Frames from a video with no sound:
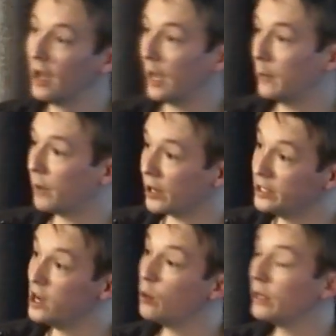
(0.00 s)
and by
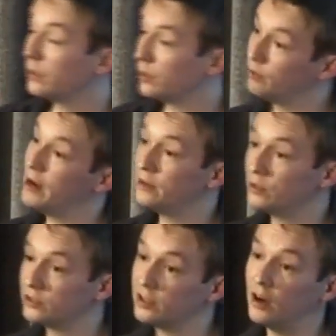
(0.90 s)
knowing that the
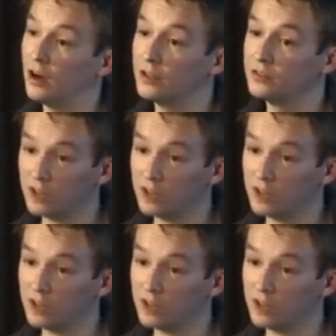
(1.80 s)
renderers are